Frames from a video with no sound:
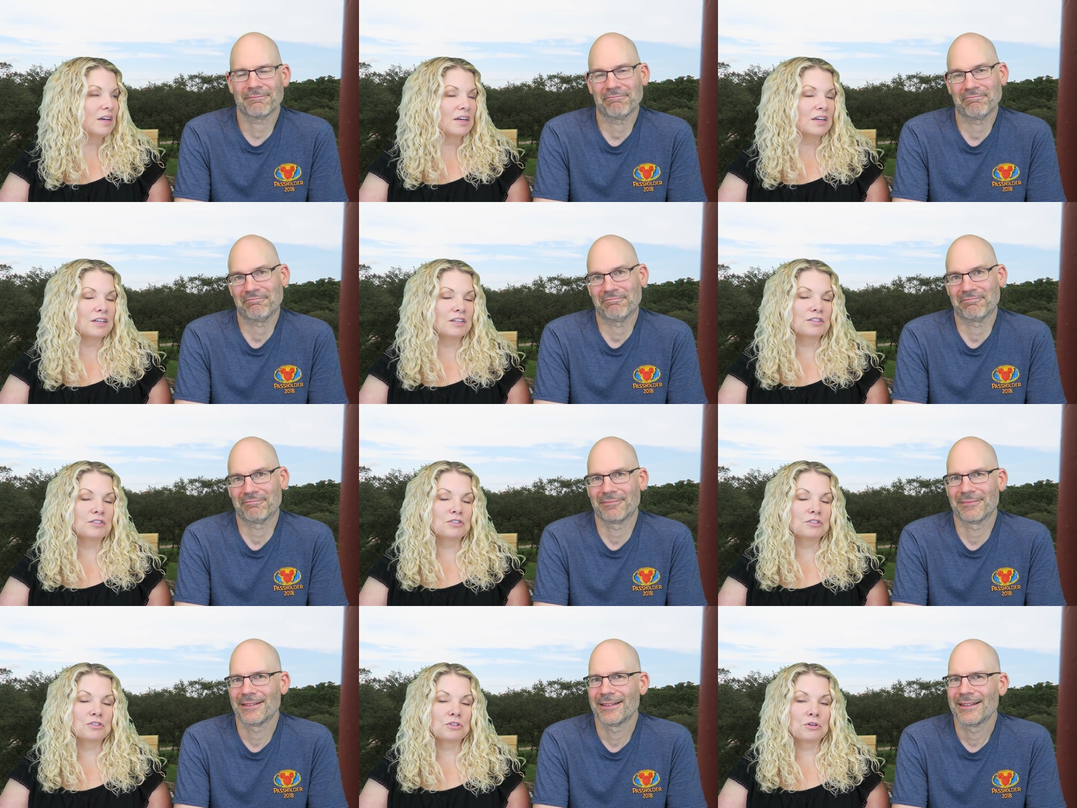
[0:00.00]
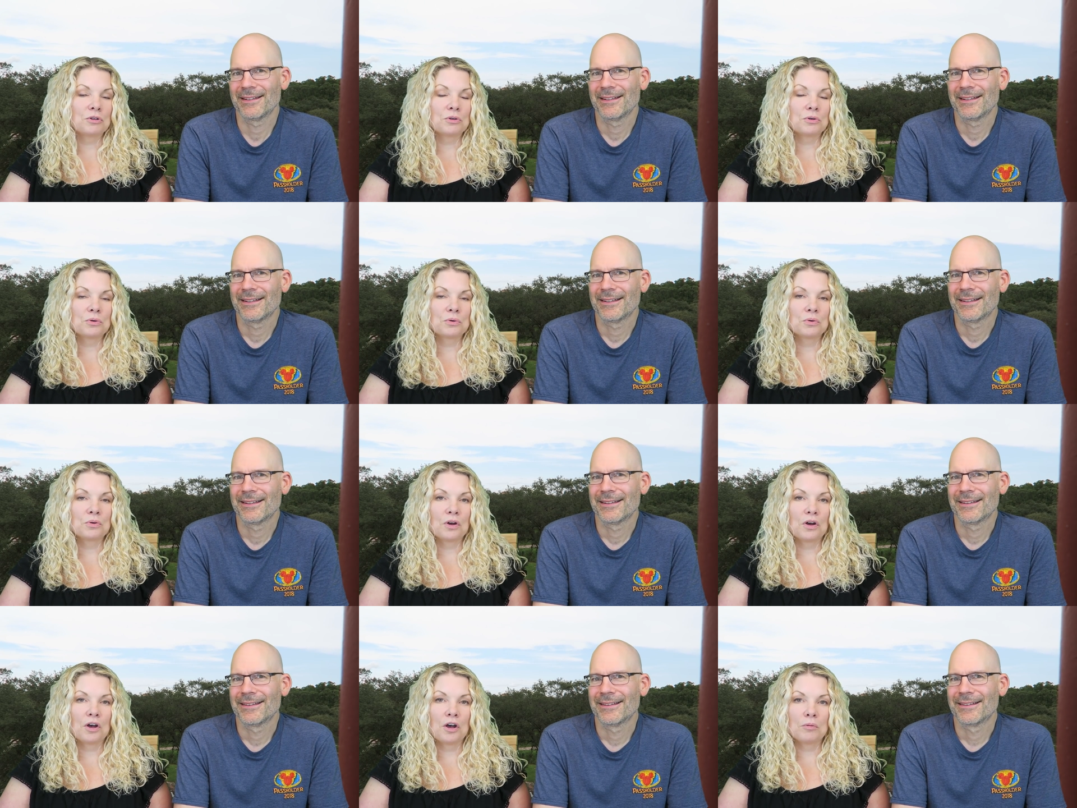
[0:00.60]
Speaker 1: And
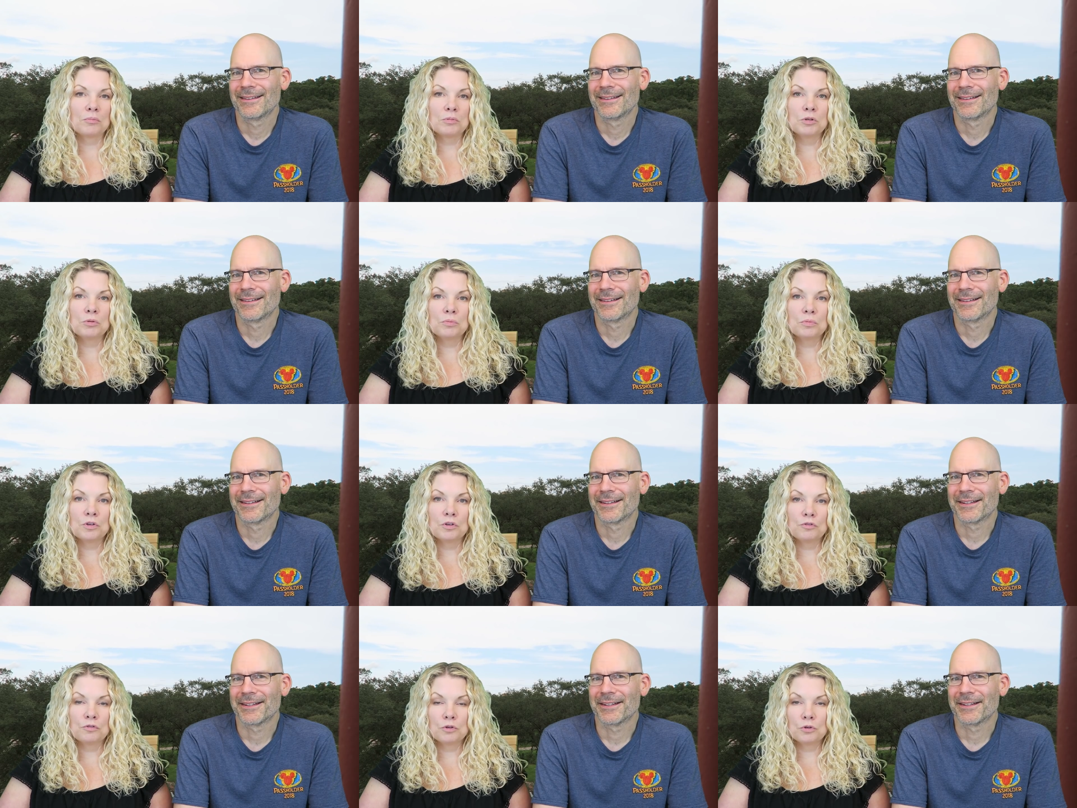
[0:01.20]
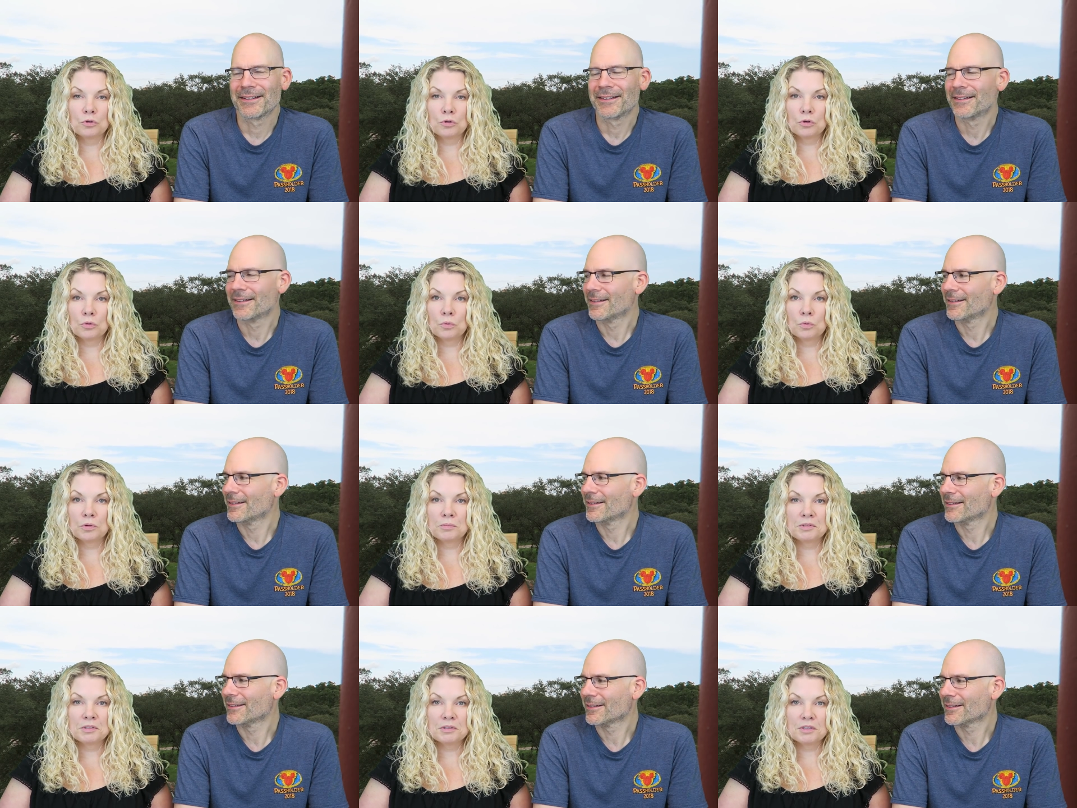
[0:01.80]
so if you're a
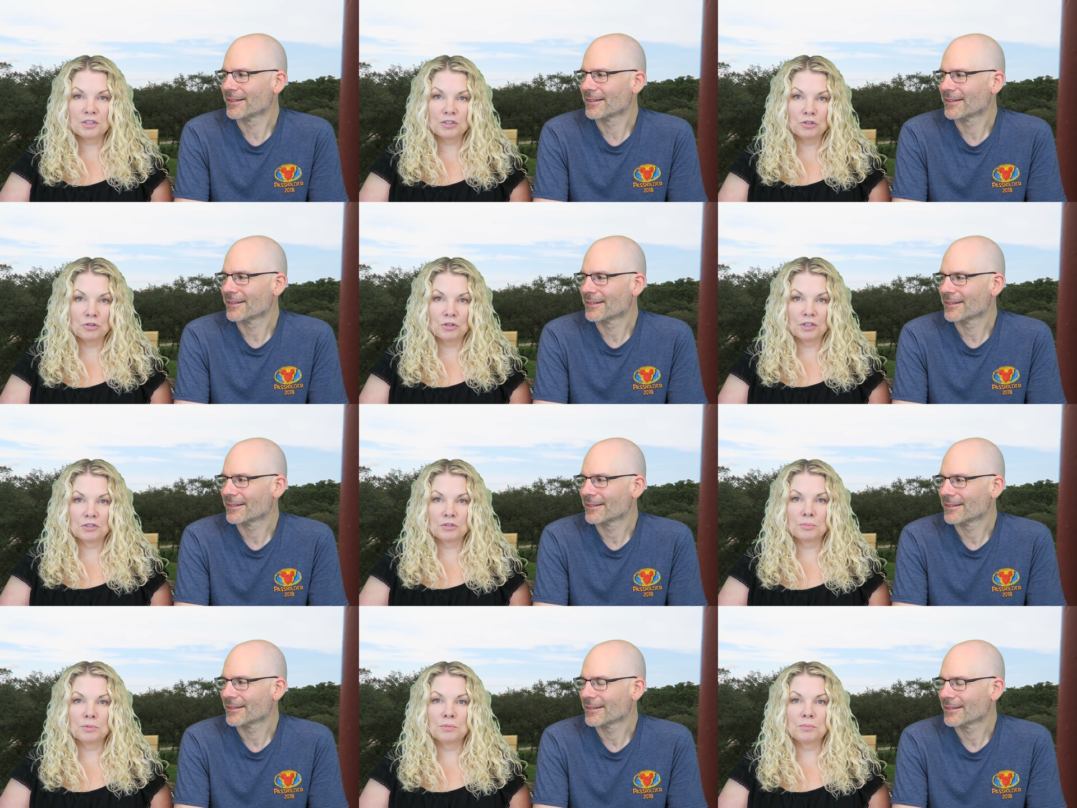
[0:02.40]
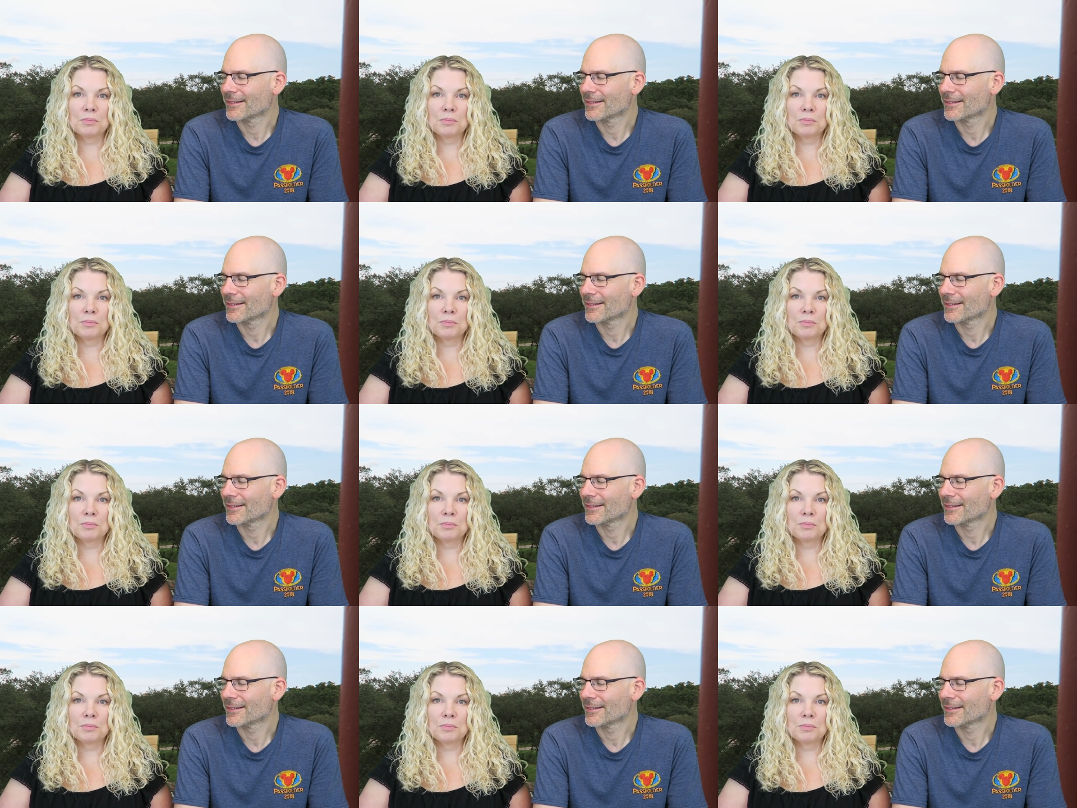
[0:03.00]
woman and you like to